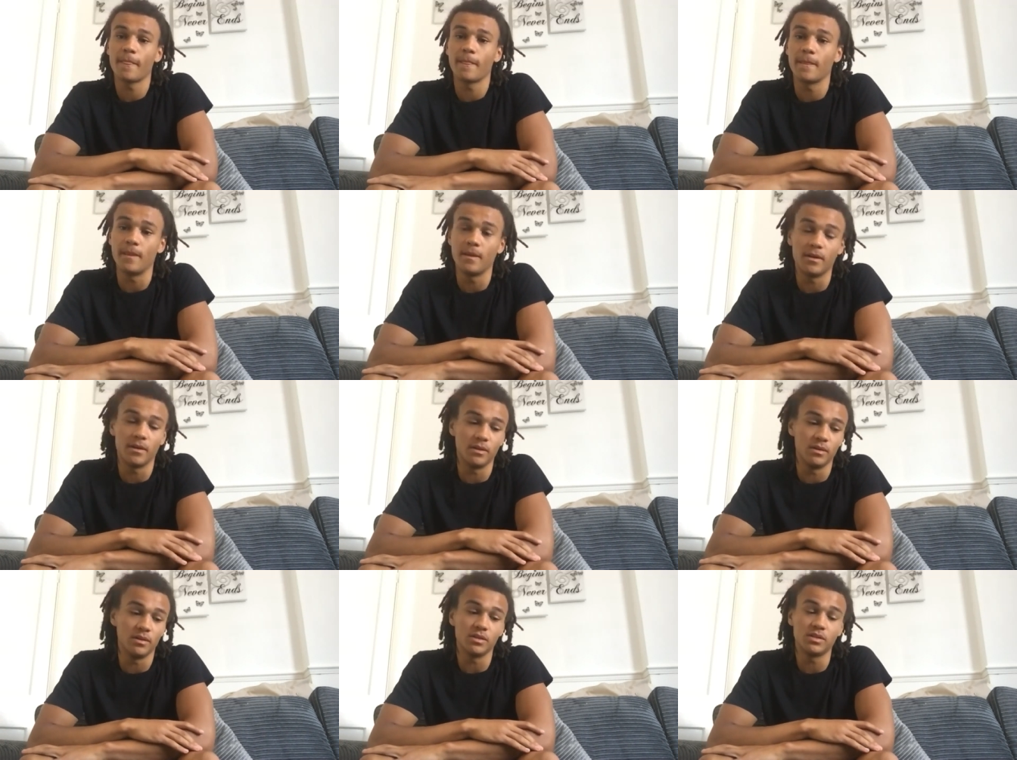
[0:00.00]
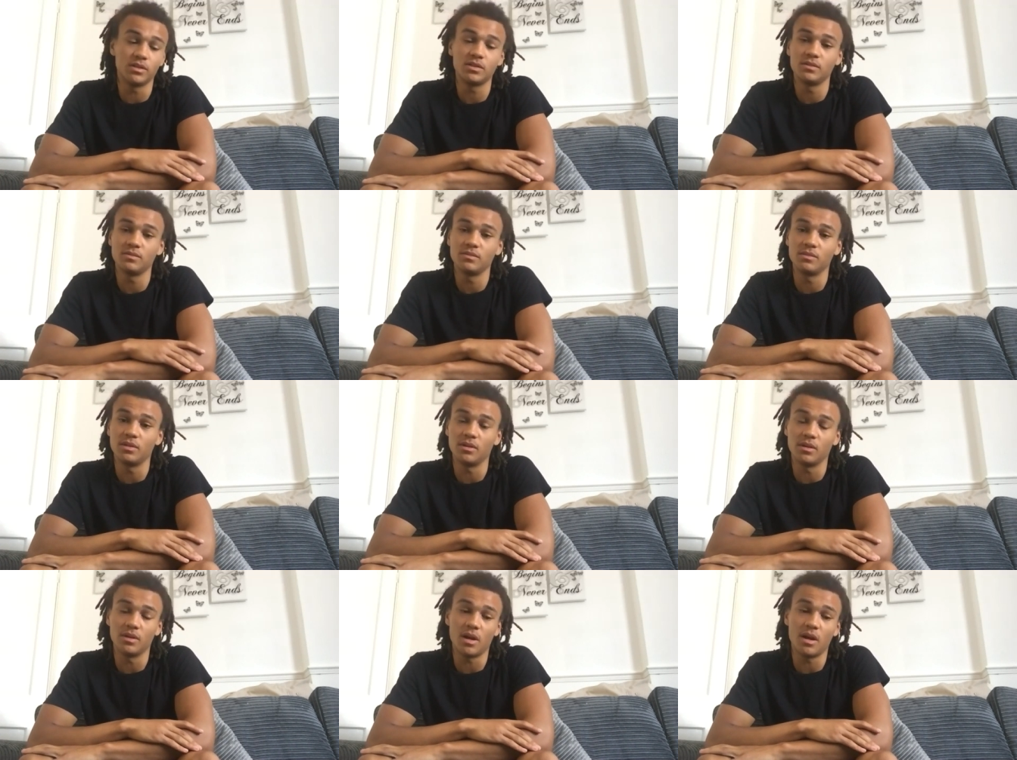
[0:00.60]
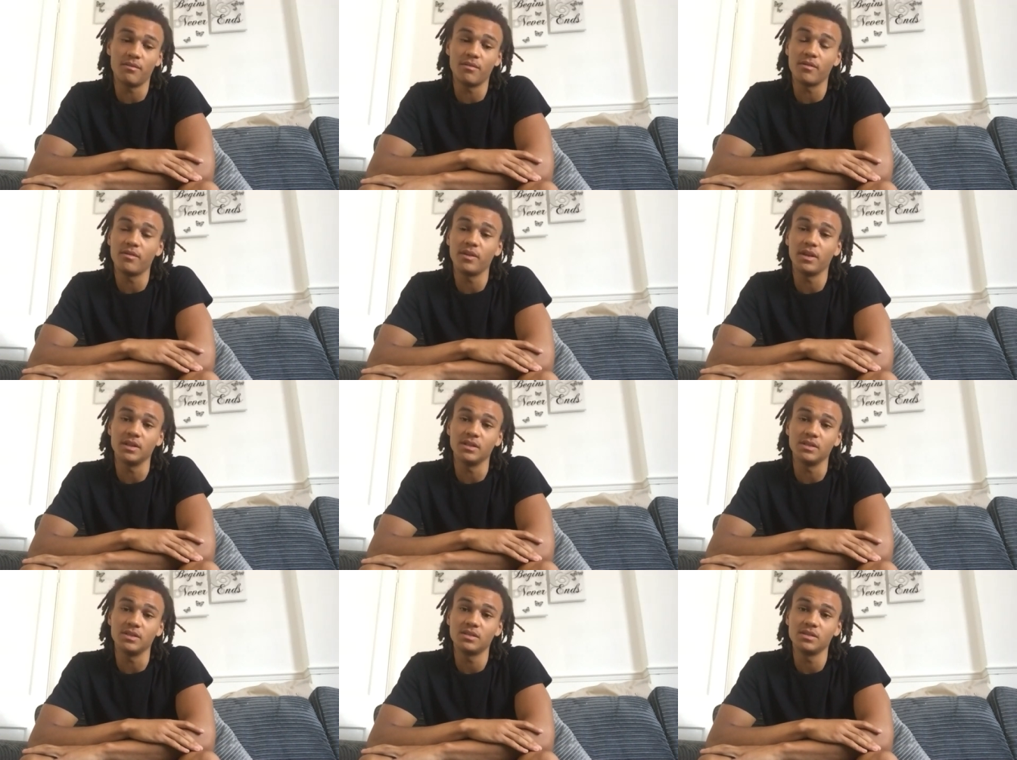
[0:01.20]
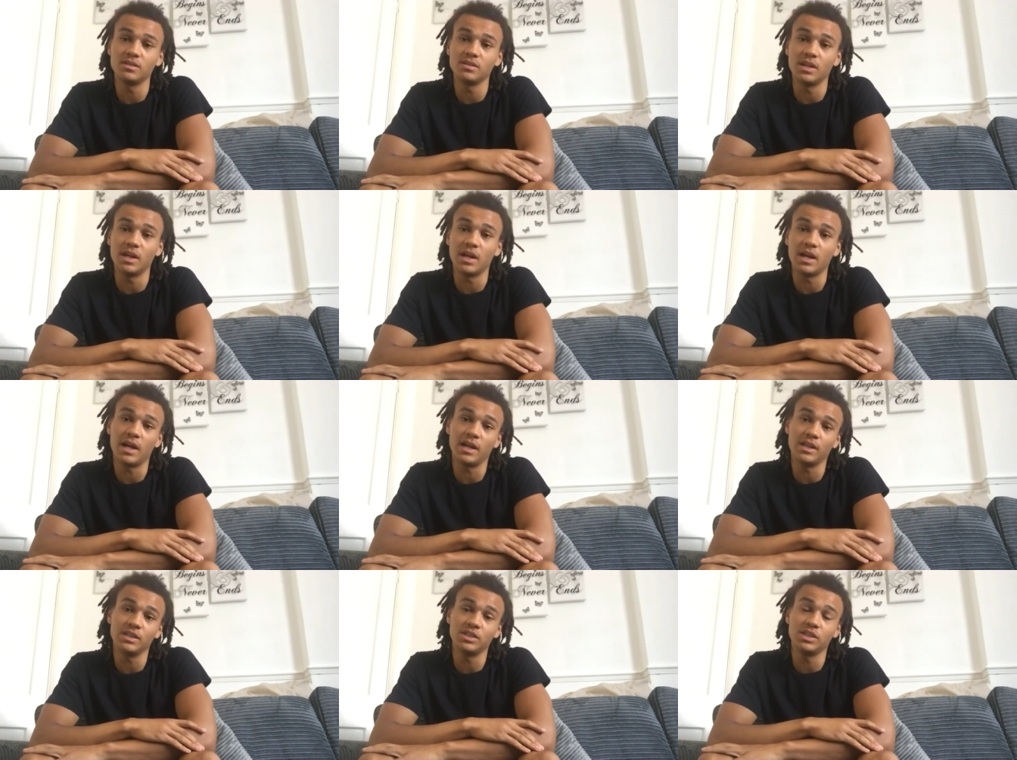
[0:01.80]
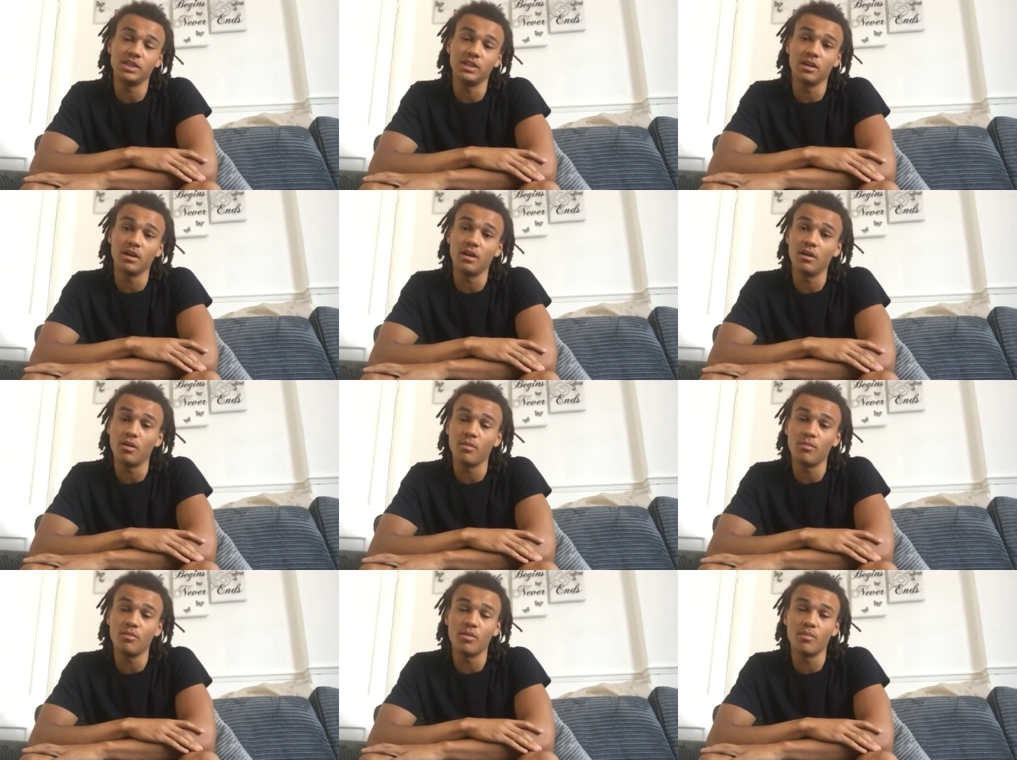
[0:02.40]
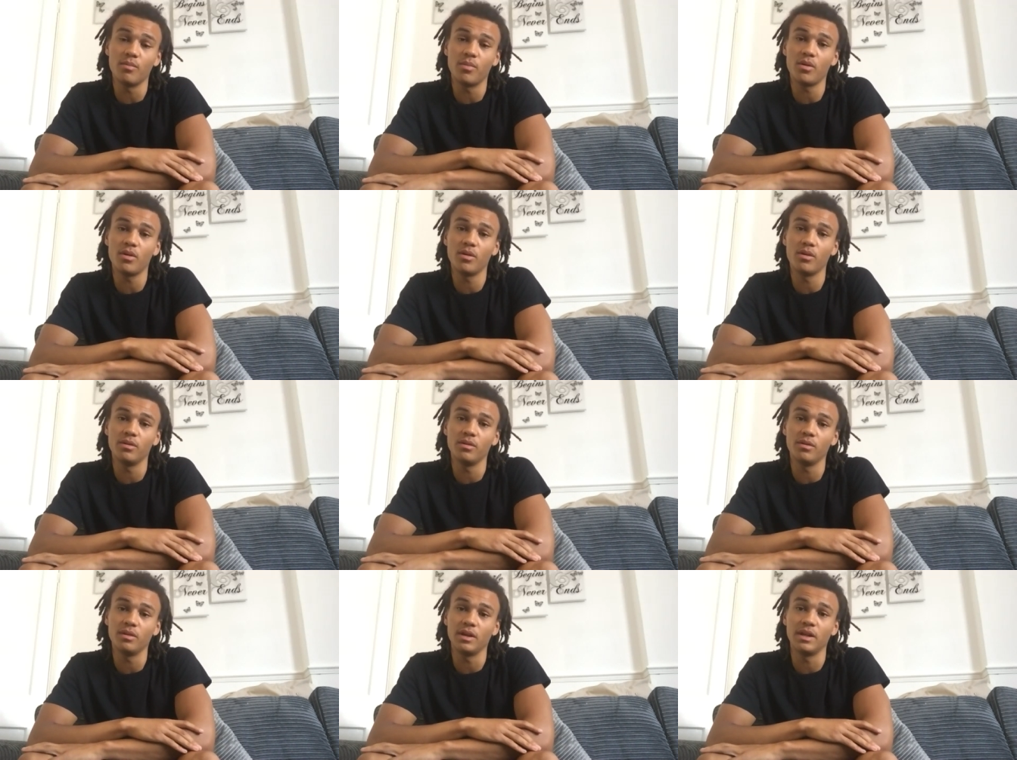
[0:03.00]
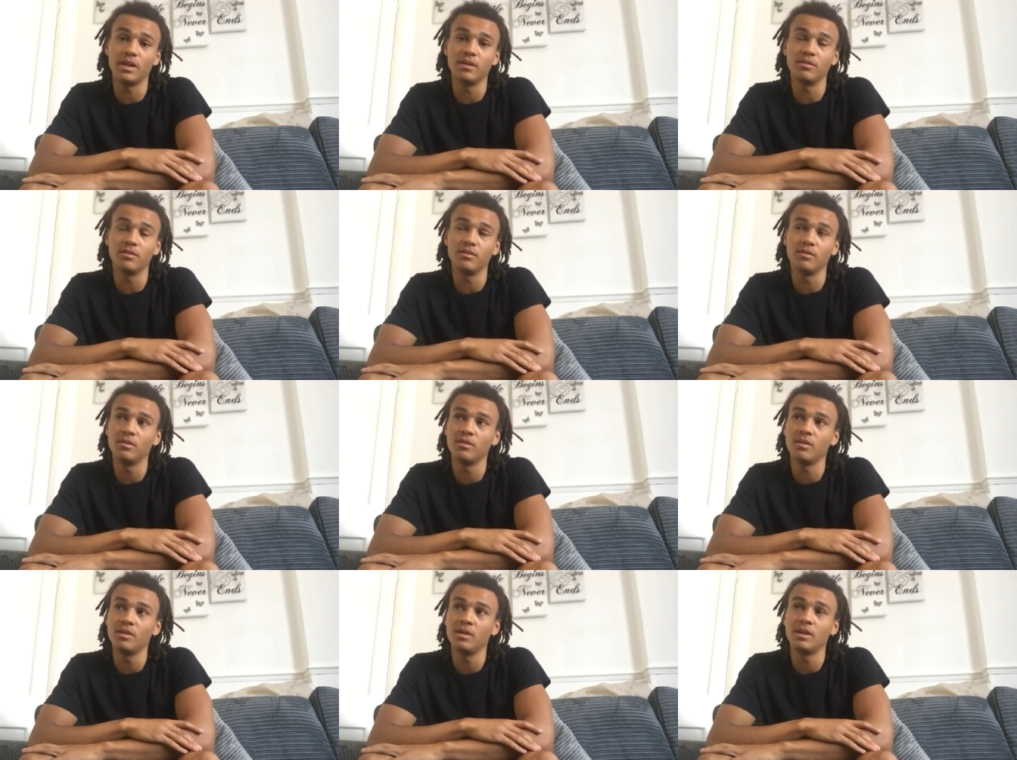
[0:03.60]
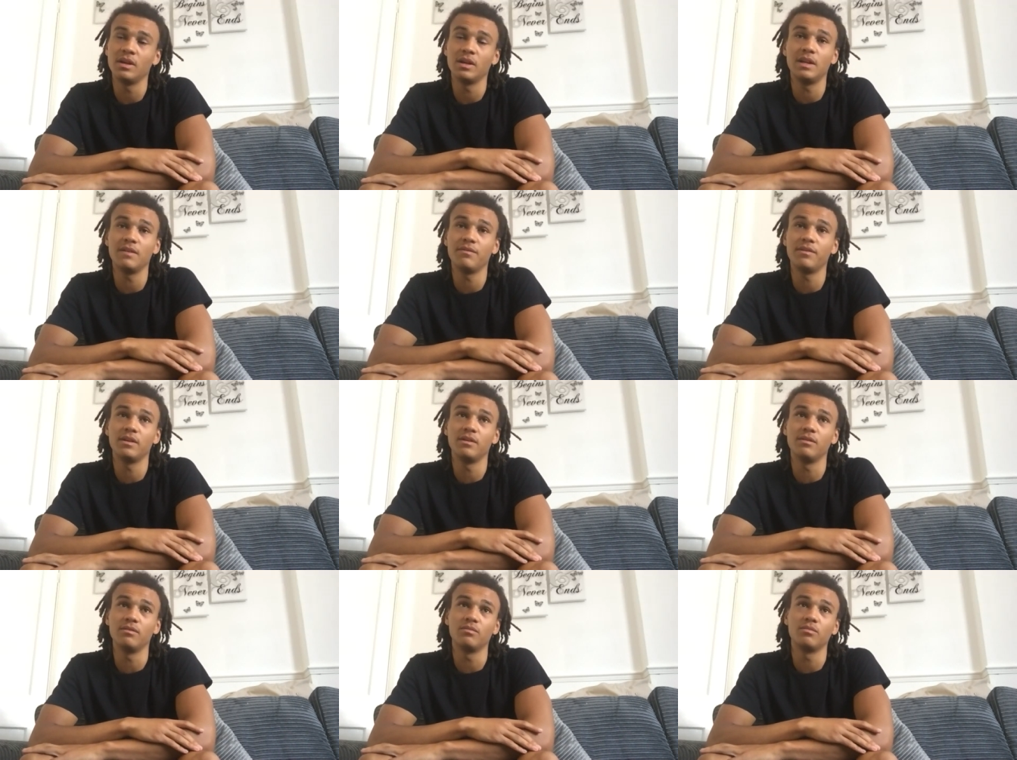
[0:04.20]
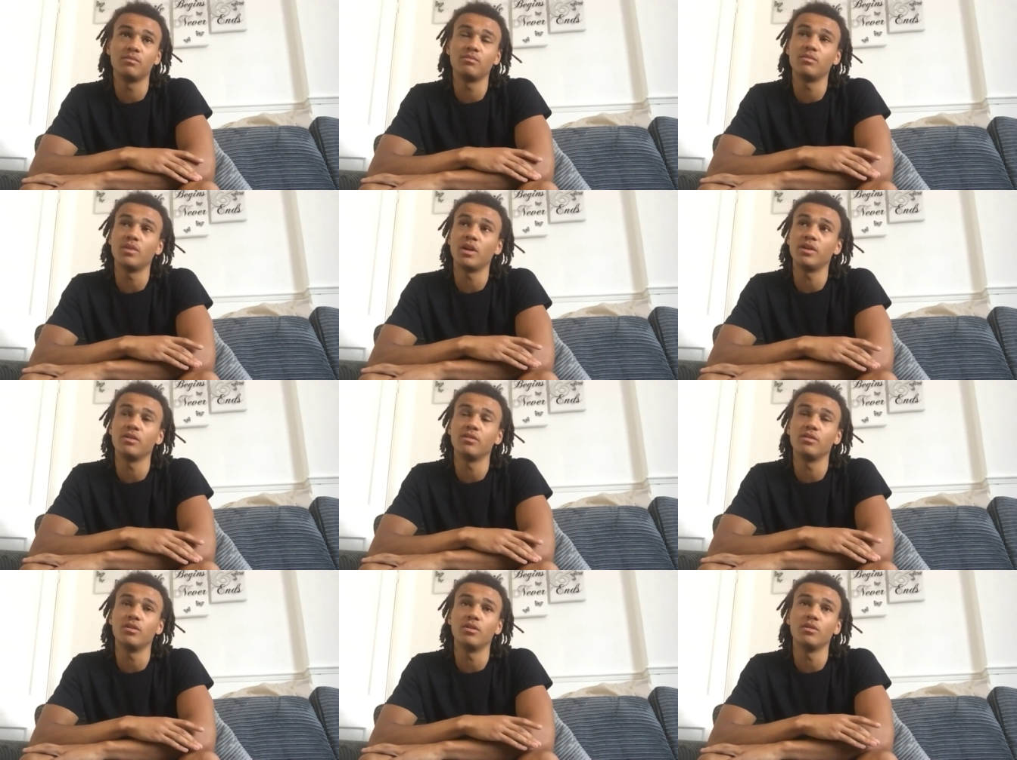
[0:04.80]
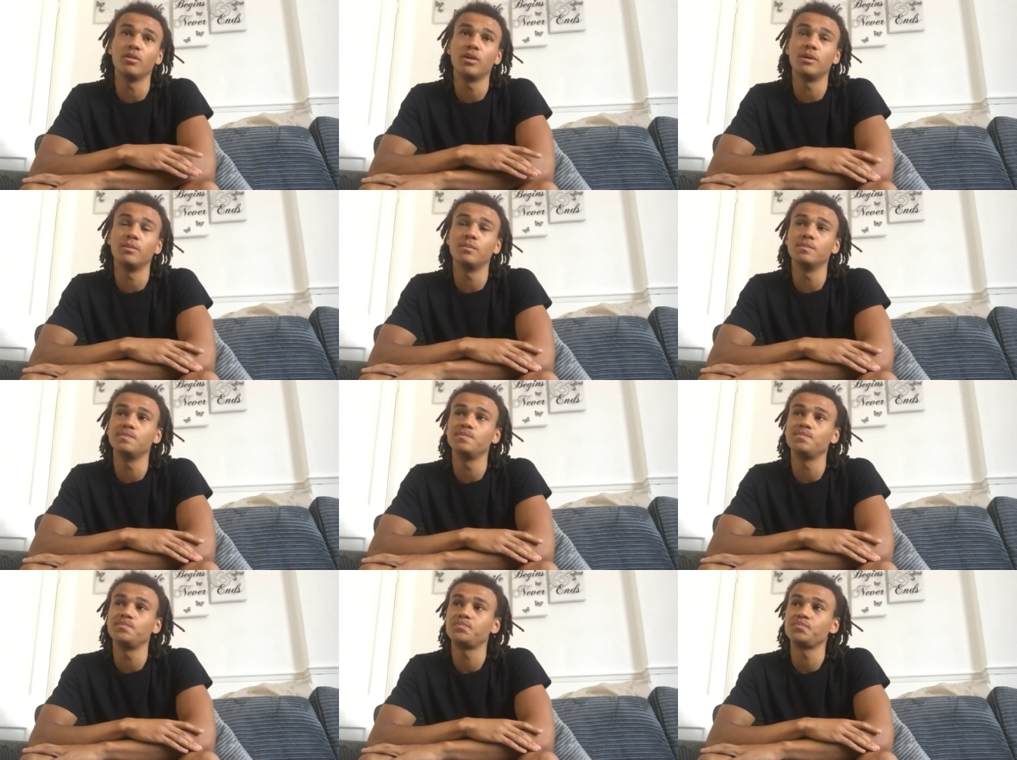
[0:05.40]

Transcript: other things that are actually a lot more important. And living, I don't know,